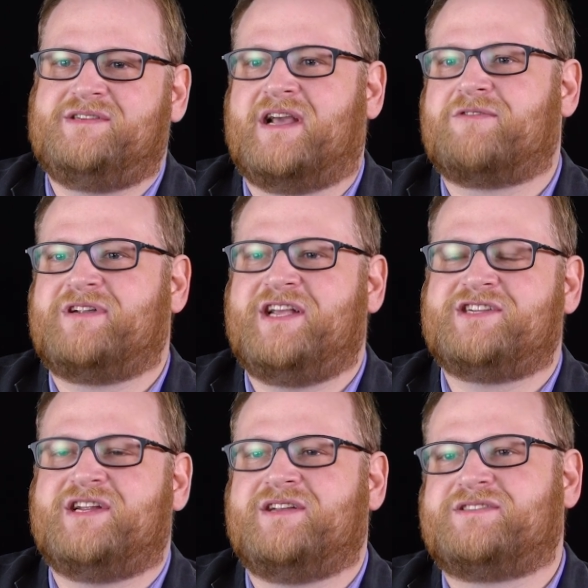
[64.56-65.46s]

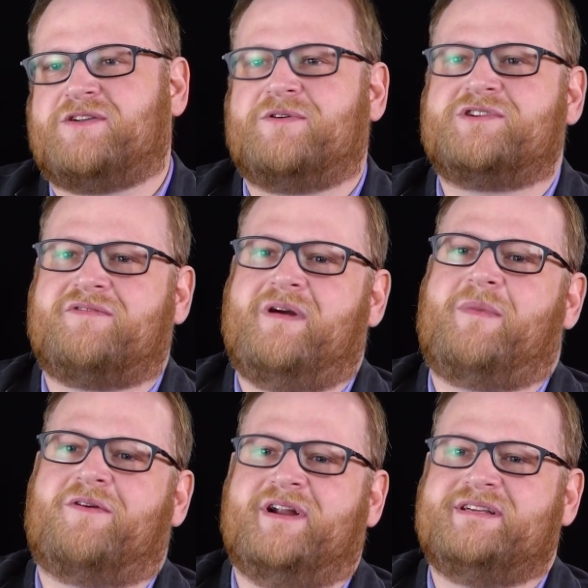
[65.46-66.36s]
degradation, and storage of
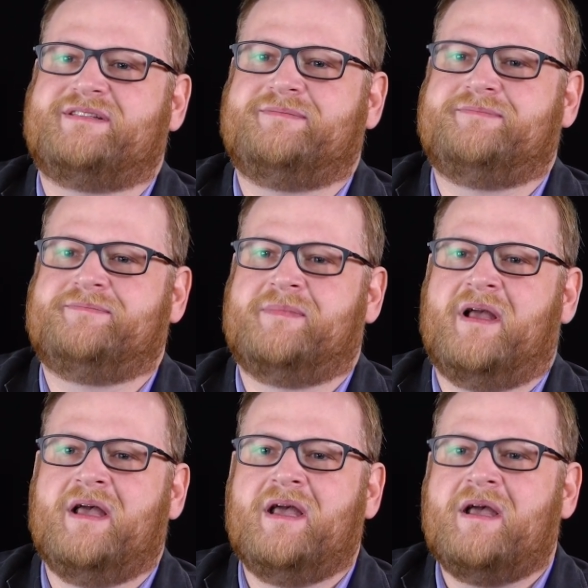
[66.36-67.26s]
mRNAs.
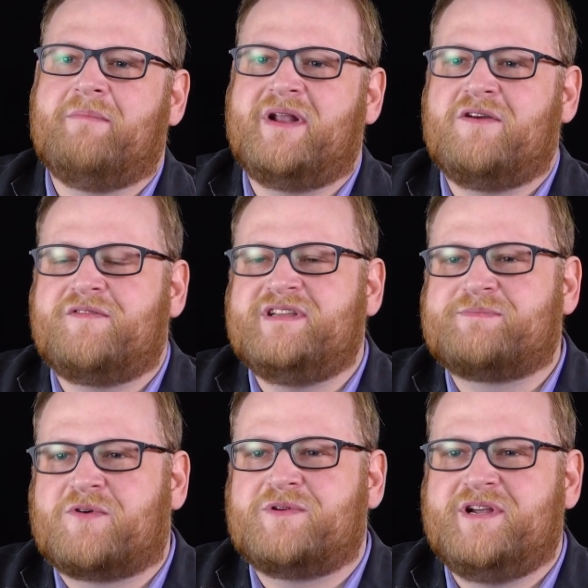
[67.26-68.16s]
Many of these
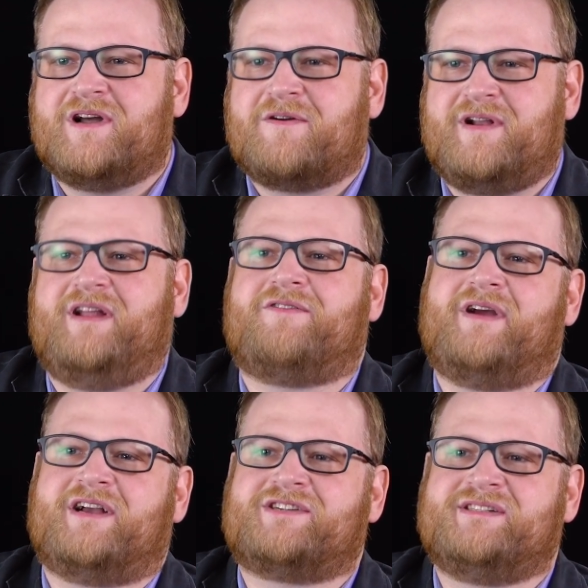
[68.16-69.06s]
protein-RNA
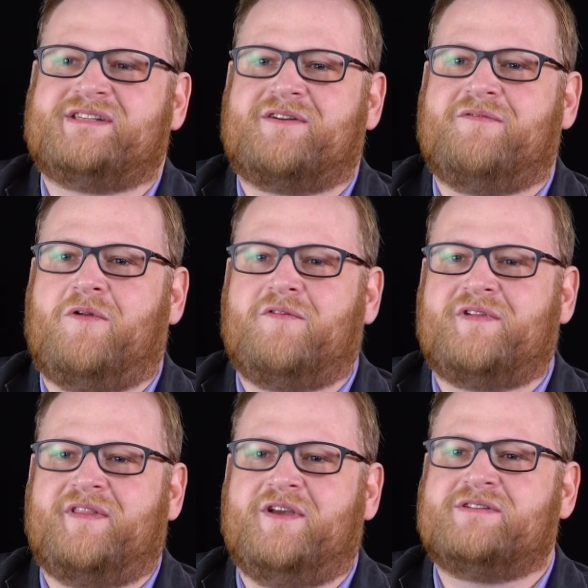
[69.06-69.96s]
interactions are
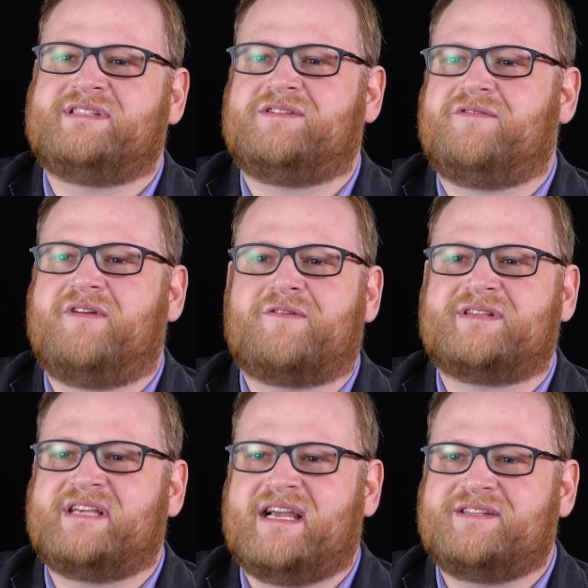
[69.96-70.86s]
involved in the onset of
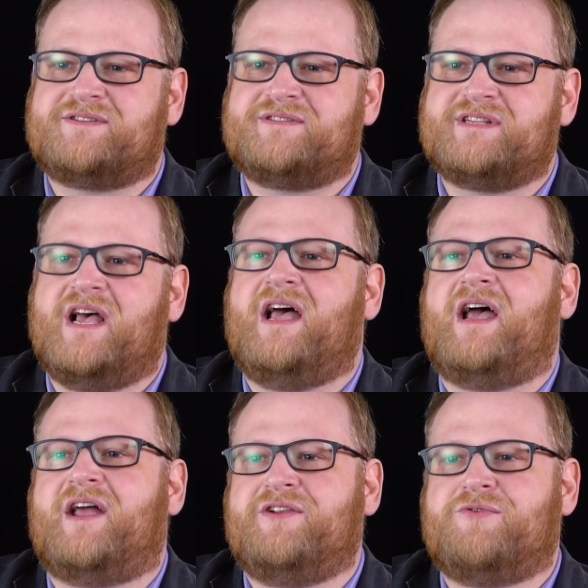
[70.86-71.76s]
various cancers
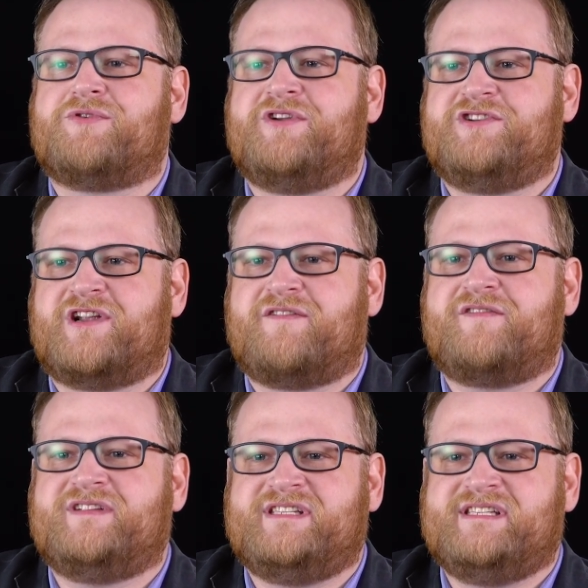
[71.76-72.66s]
and
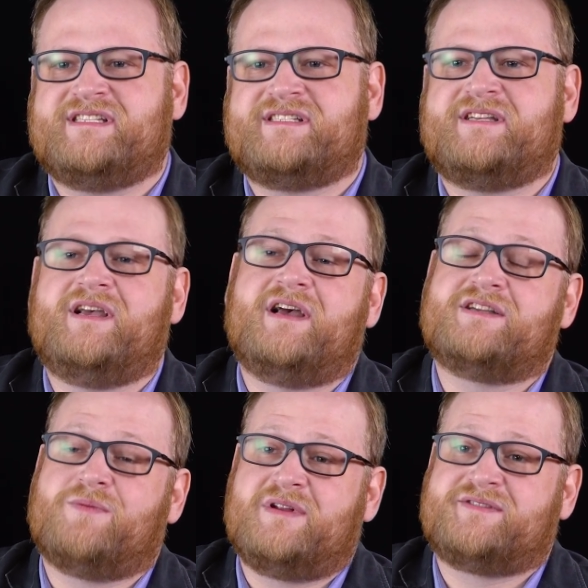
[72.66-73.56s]
neurodegenerative diseases,
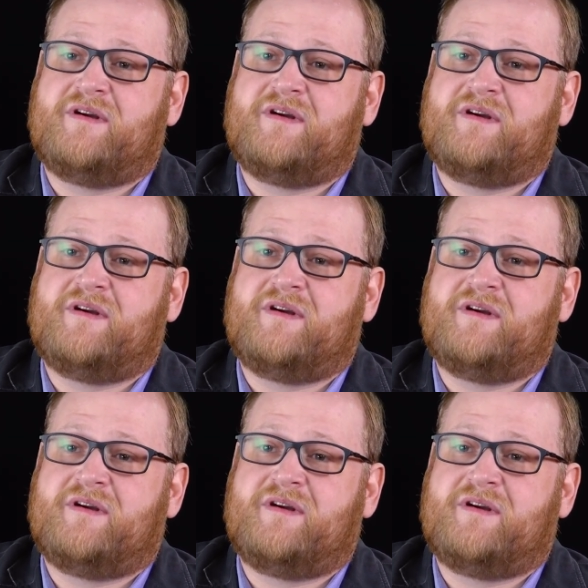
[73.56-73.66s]
as well as